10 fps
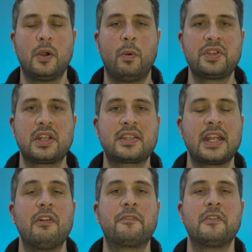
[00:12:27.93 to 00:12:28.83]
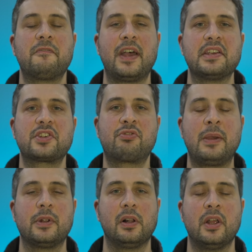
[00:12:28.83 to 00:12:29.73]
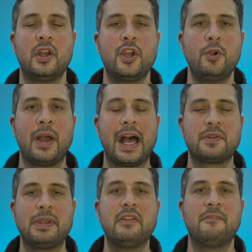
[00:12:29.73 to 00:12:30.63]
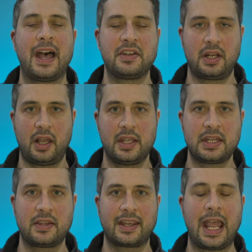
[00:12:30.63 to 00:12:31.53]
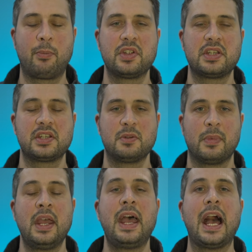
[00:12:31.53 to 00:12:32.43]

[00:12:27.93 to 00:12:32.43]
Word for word: was a self confessed criminal who had been vandalizing the camera system,